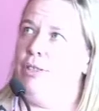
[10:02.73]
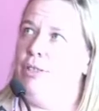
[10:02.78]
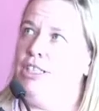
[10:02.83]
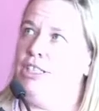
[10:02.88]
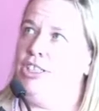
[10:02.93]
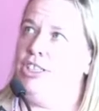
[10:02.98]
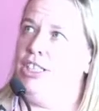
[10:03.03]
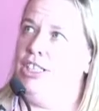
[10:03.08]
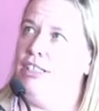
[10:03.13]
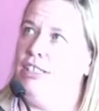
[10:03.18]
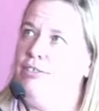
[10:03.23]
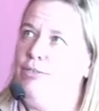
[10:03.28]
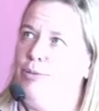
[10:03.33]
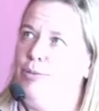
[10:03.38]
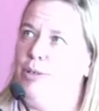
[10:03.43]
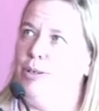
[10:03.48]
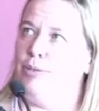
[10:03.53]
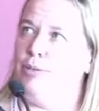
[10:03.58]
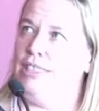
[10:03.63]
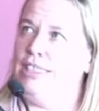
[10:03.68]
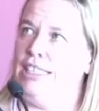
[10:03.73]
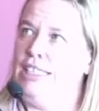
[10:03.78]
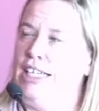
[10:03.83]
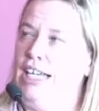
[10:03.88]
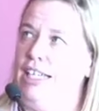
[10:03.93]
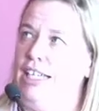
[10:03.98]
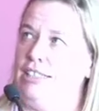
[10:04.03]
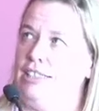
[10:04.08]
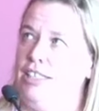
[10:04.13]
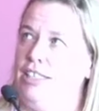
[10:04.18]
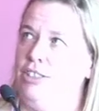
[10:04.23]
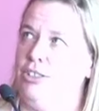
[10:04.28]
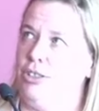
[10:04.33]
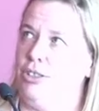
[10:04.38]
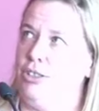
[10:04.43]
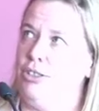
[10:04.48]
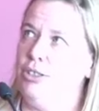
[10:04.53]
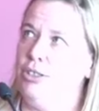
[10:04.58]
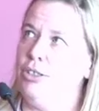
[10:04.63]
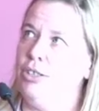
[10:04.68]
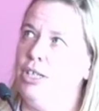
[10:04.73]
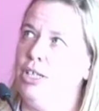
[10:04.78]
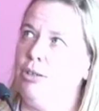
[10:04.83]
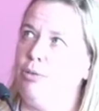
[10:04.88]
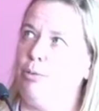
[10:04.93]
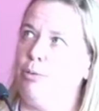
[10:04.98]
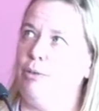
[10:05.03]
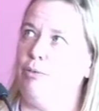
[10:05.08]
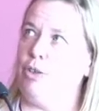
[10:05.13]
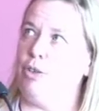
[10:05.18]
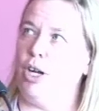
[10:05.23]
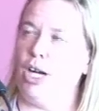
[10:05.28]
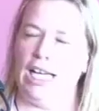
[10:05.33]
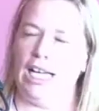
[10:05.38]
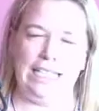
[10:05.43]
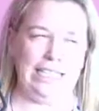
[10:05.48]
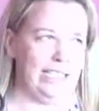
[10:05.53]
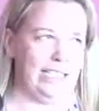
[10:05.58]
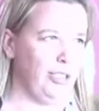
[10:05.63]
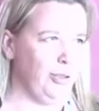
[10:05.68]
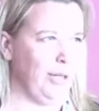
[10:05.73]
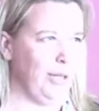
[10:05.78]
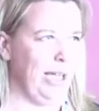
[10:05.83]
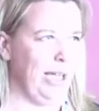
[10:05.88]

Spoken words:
we achieved what we set out to do? We've got a little